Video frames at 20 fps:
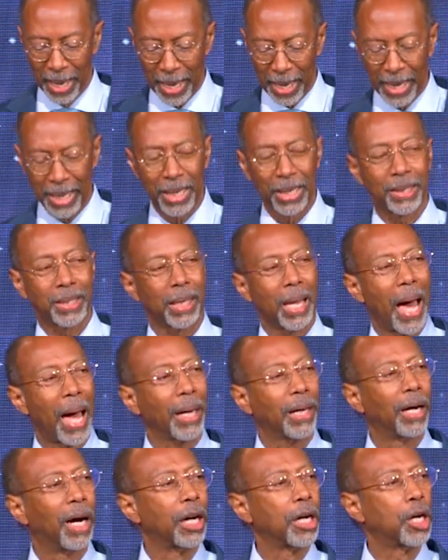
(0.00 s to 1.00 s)
It is
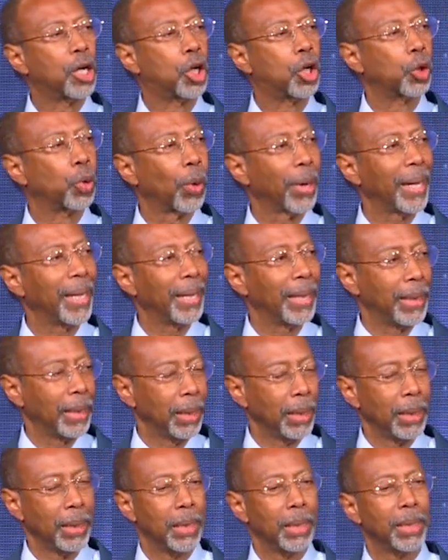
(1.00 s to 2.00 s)
like a
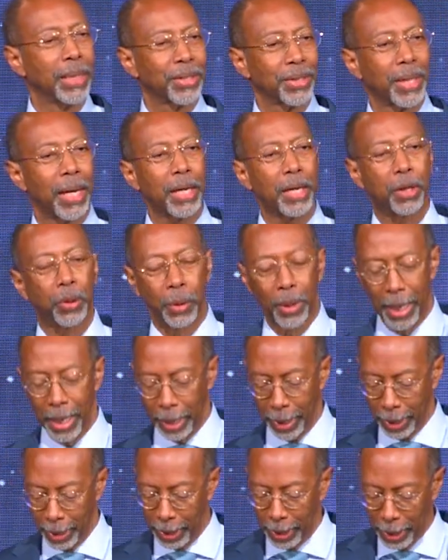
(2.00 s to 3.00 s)
grain," say
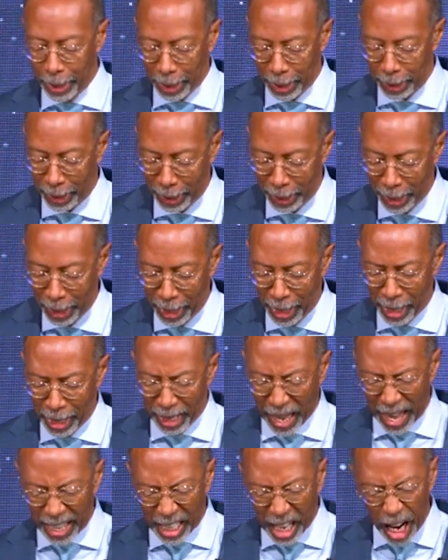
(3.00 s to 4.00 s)
grain,
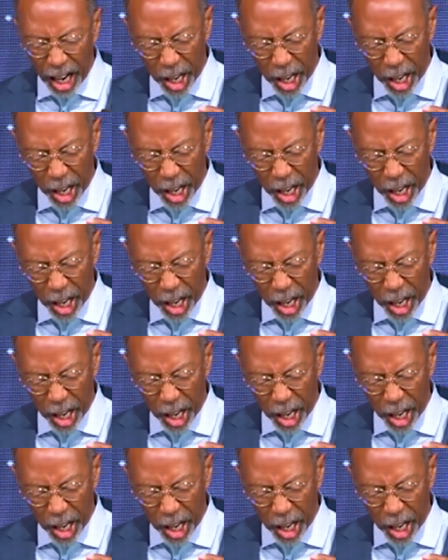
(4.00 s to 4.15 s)
"like a